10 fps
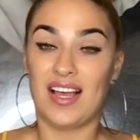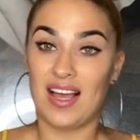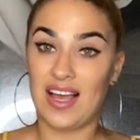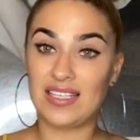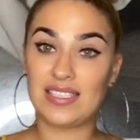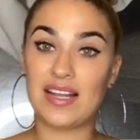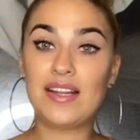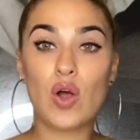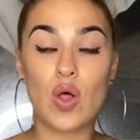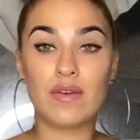I studied
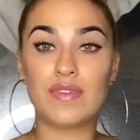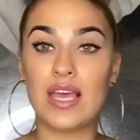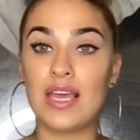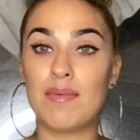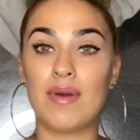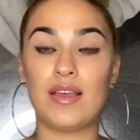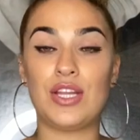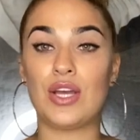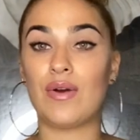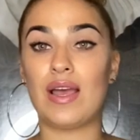all of them. You
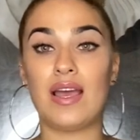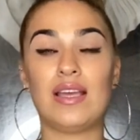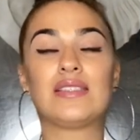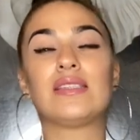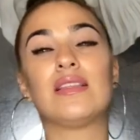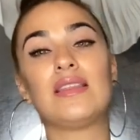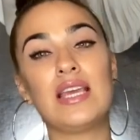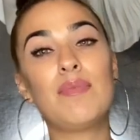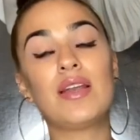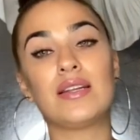know, it's the thing
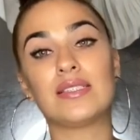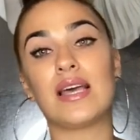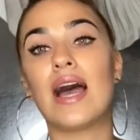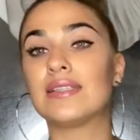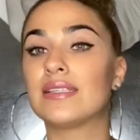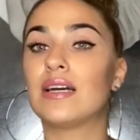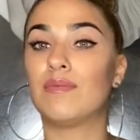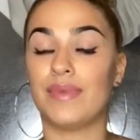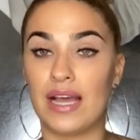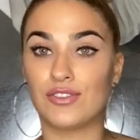about it is it has to
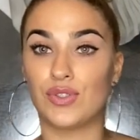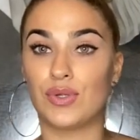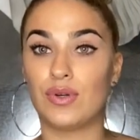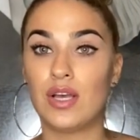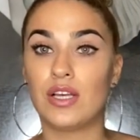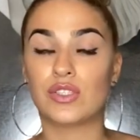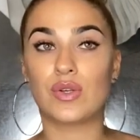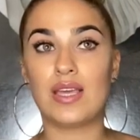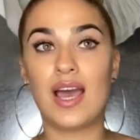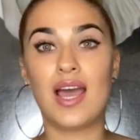come natural. So
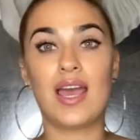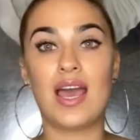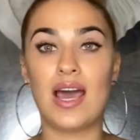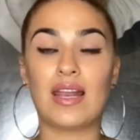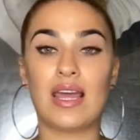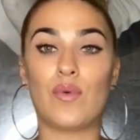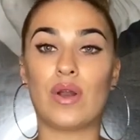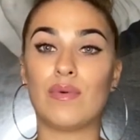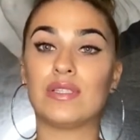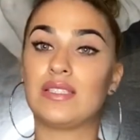yeah, I had like what
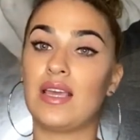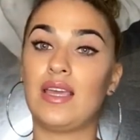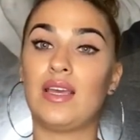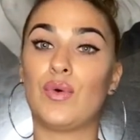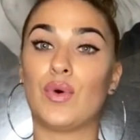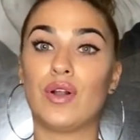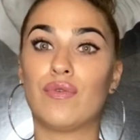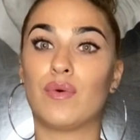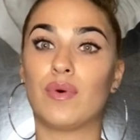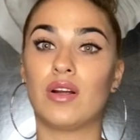I was saying word
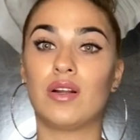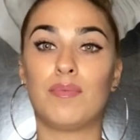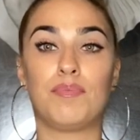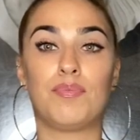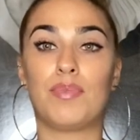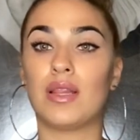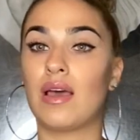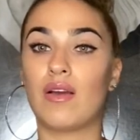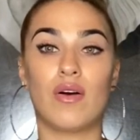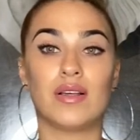for word, but
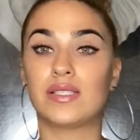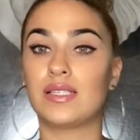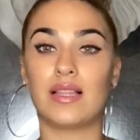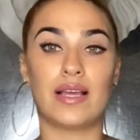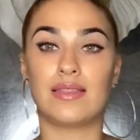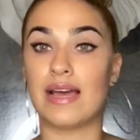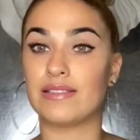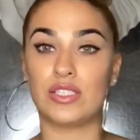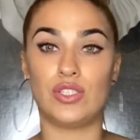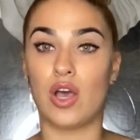like honestly, like
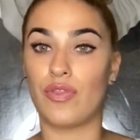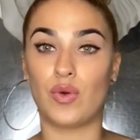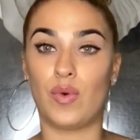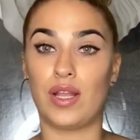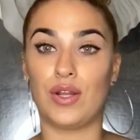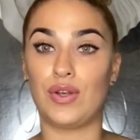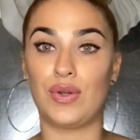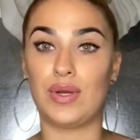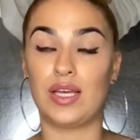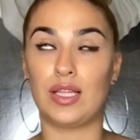that's not the way to
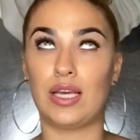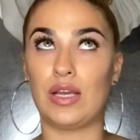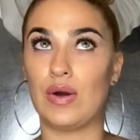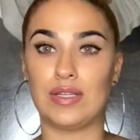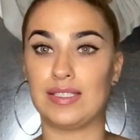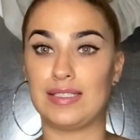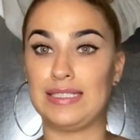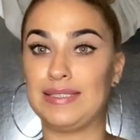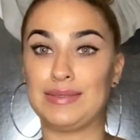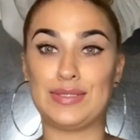do it. Like
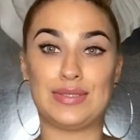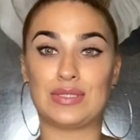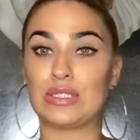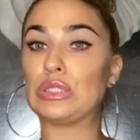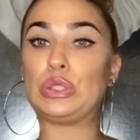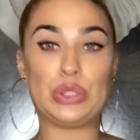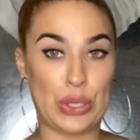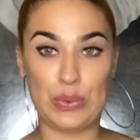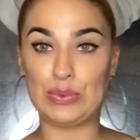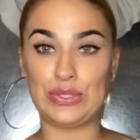honestly, just
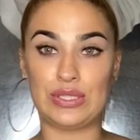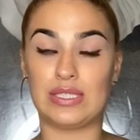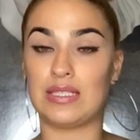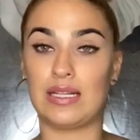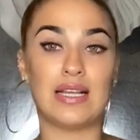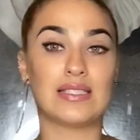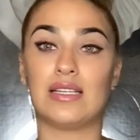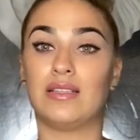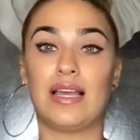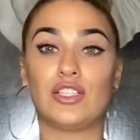don't, because then that's going
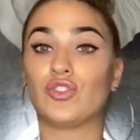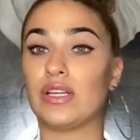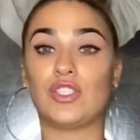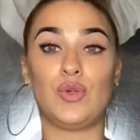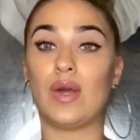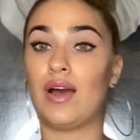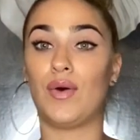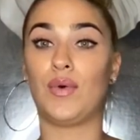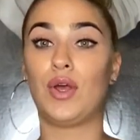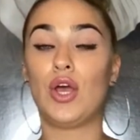to like stress you
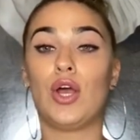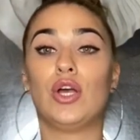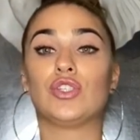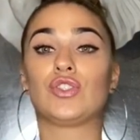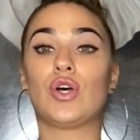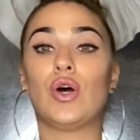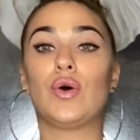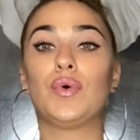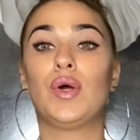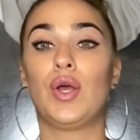out.
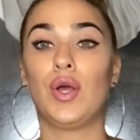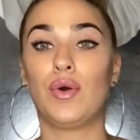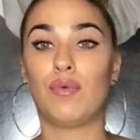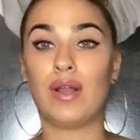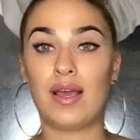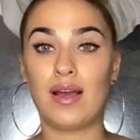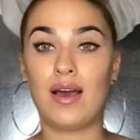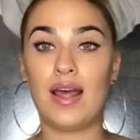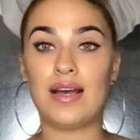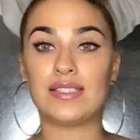So when I got
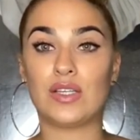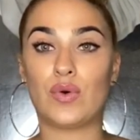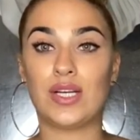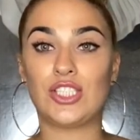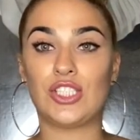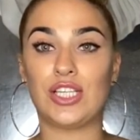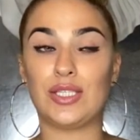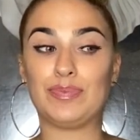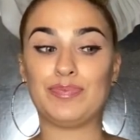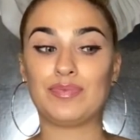asked the
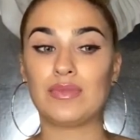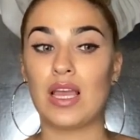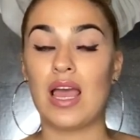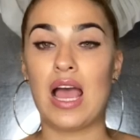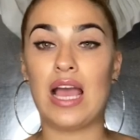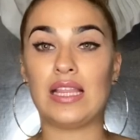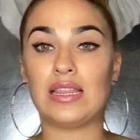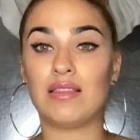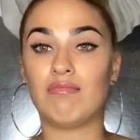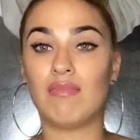question,
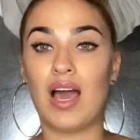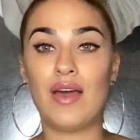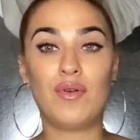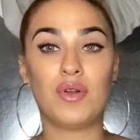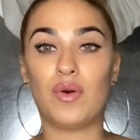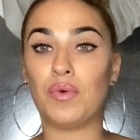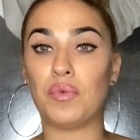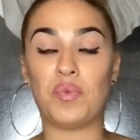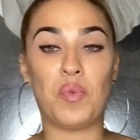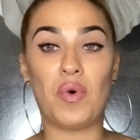I don't know
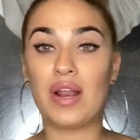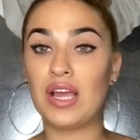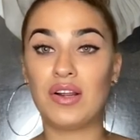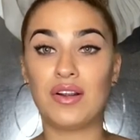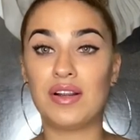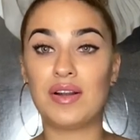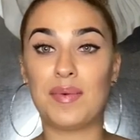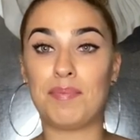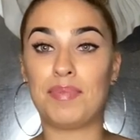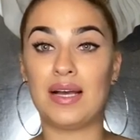what I
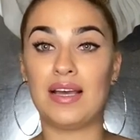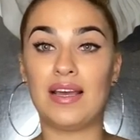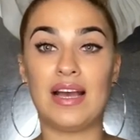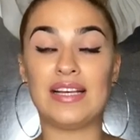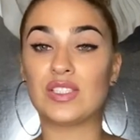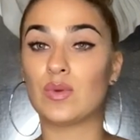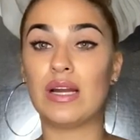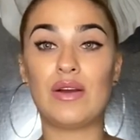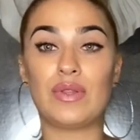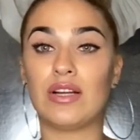heard, but I swear
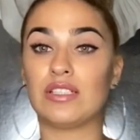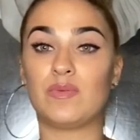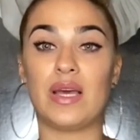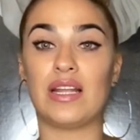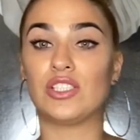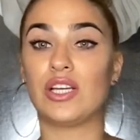I only heard Spanish.